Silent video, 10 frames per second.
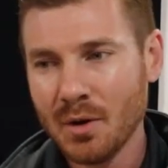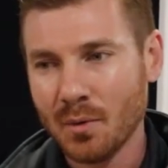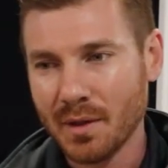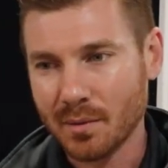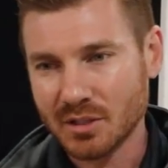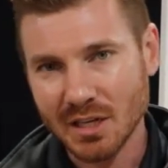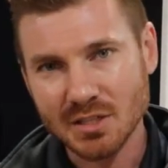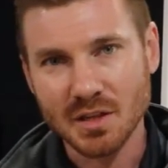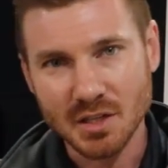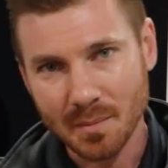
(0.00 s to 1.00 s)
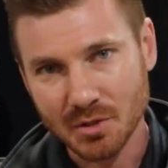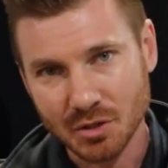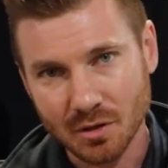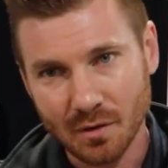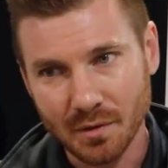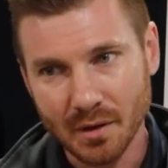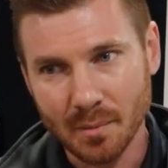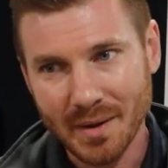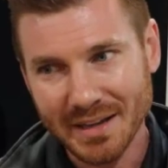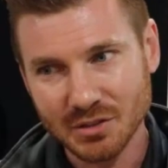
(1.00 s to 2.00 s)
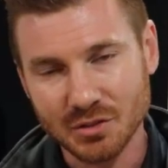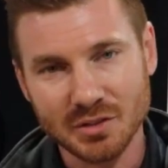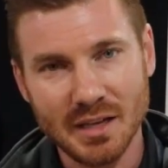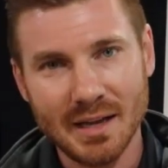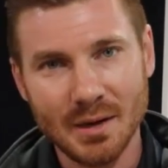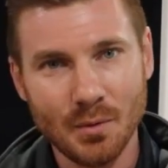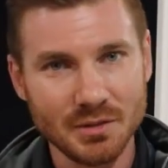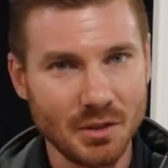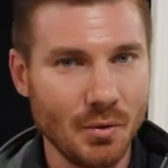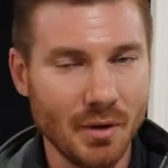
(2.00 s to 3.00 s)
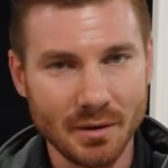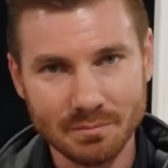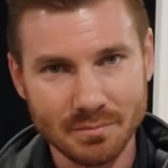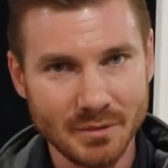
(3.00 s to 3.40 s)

when they were changing the temperature on the passenger side, it wasn't going,